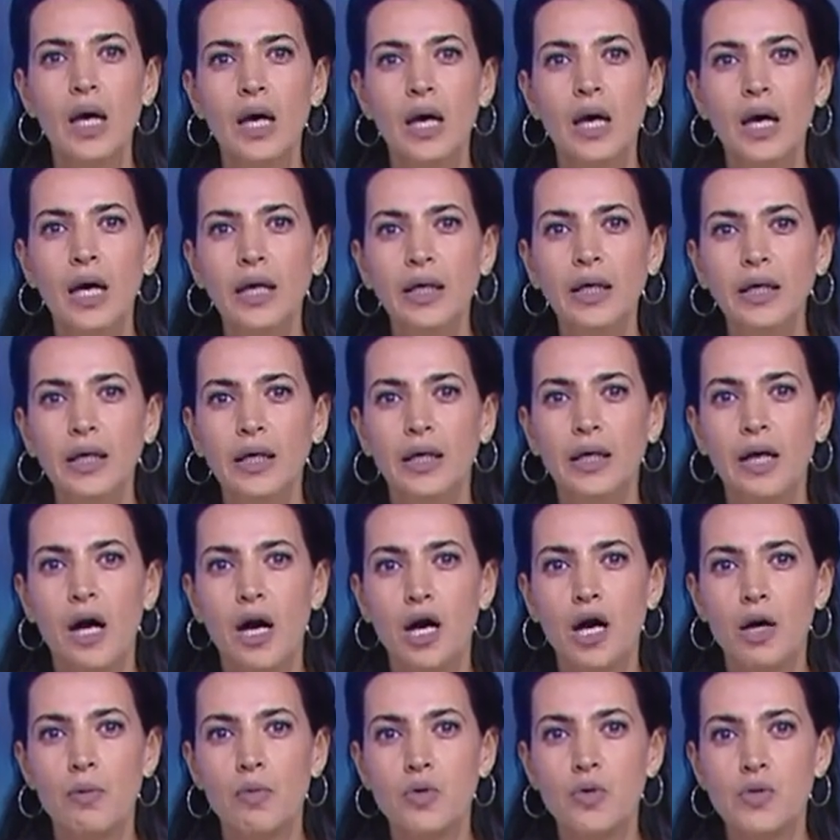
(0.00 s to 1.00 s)
In
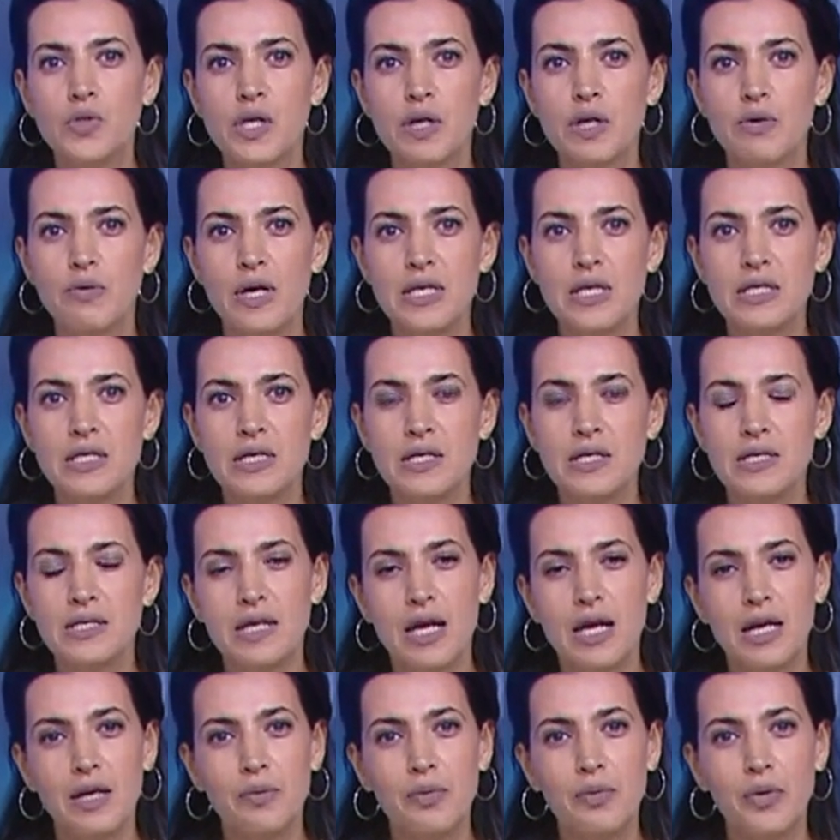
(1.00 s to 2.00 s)
Iraq, Mosul residents
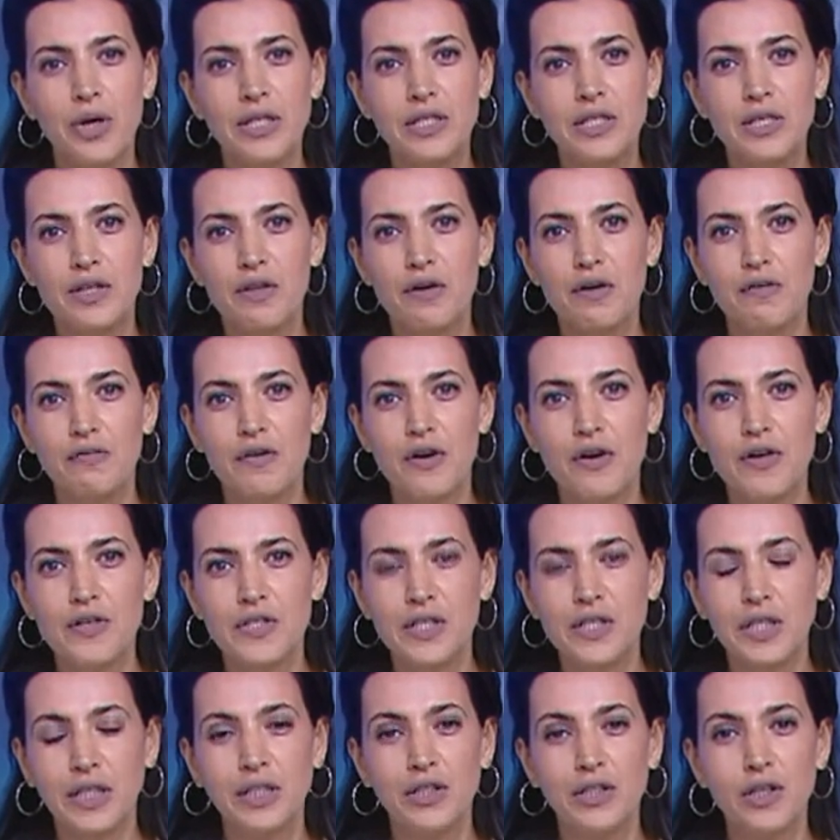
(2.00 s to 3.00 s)
celebrated their
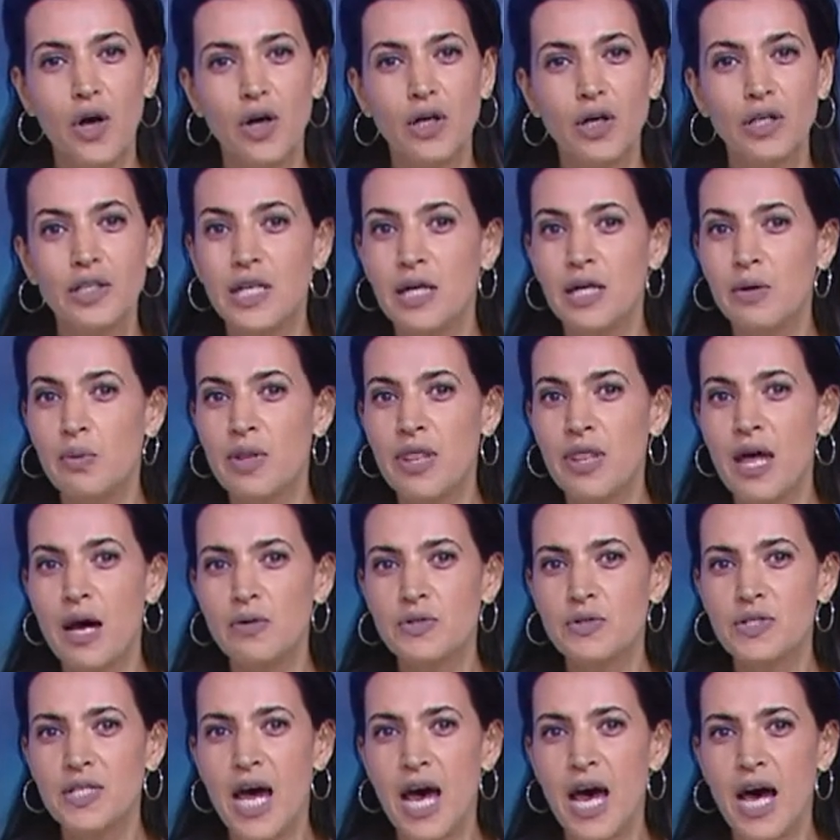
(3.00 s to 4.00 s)
first Eid holiday
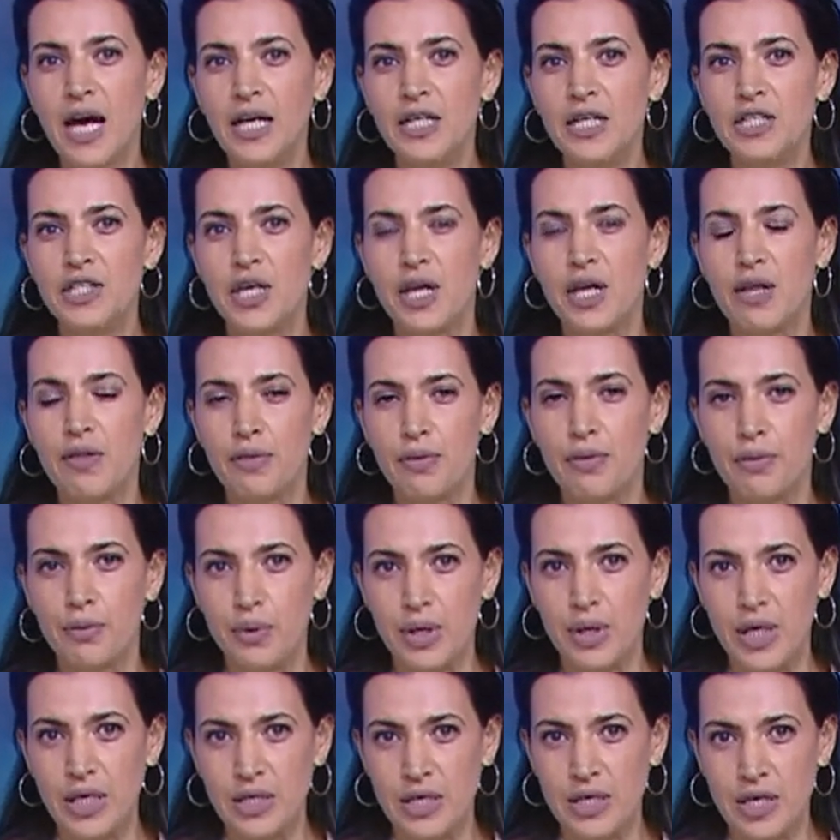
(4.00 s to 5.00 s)
without Daesh in
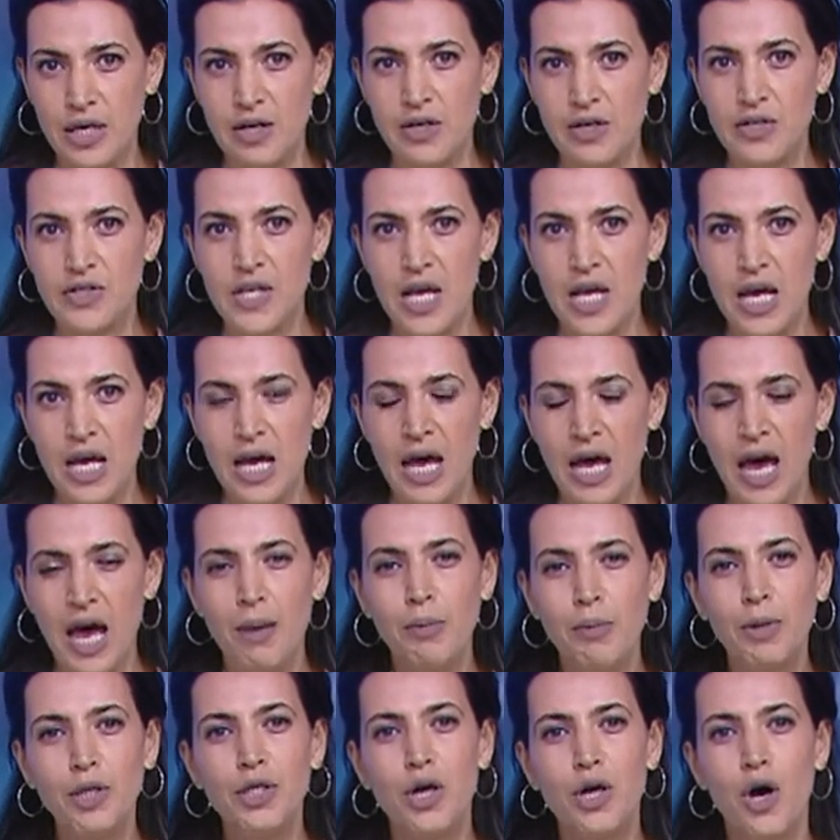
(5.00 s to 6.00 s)
3 years,
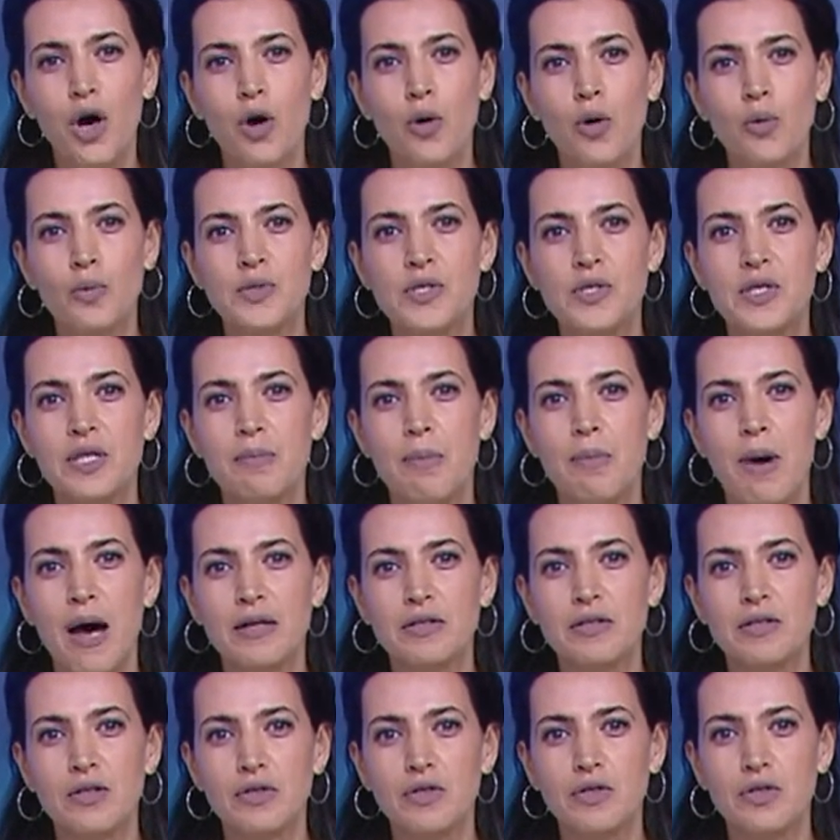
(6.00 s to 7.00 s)
amid hopes the
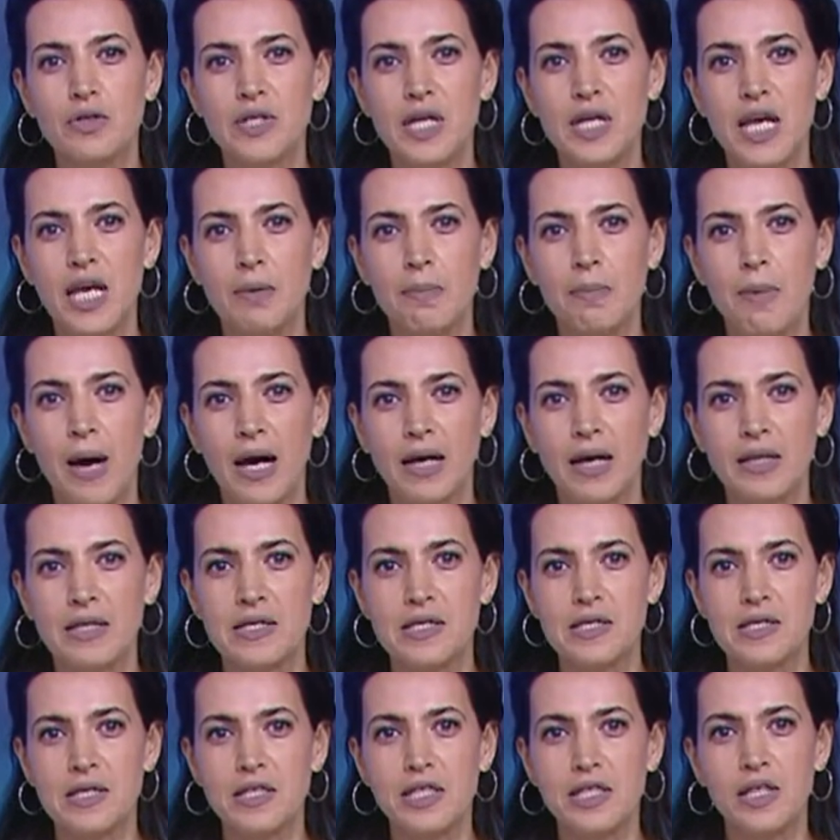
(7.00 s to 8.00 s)
battle to take back the
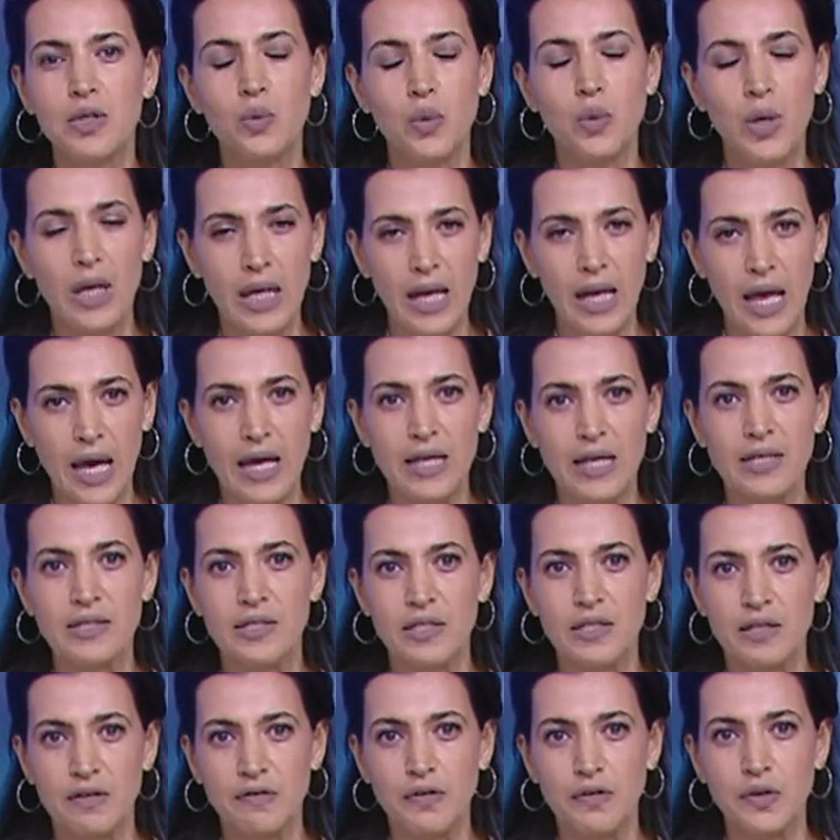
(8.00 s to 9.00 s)
city will end
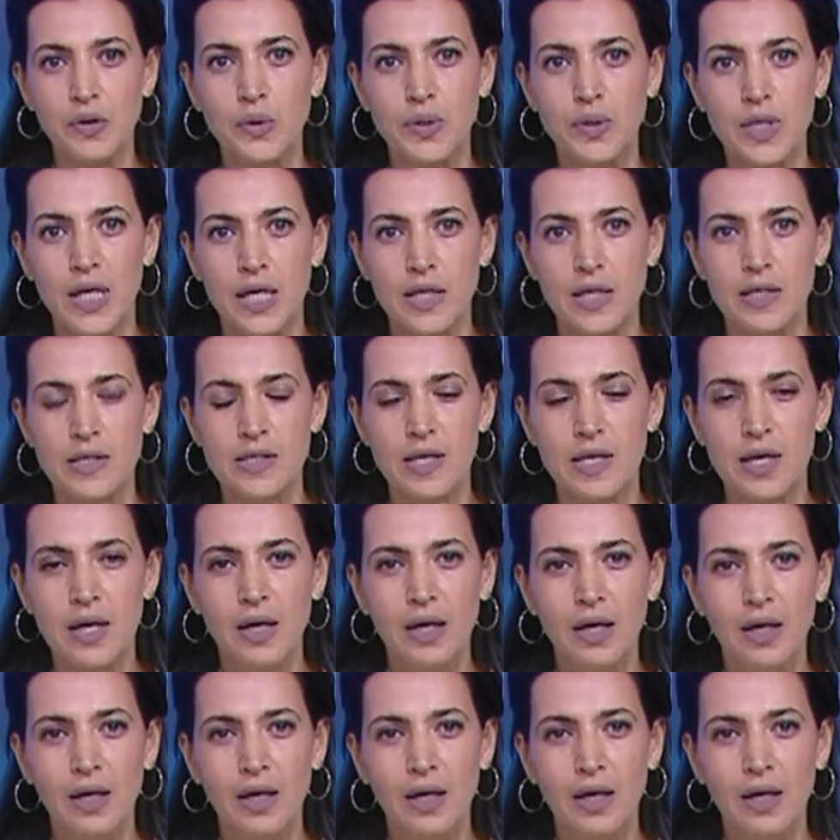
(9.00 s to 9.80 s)
in a few days.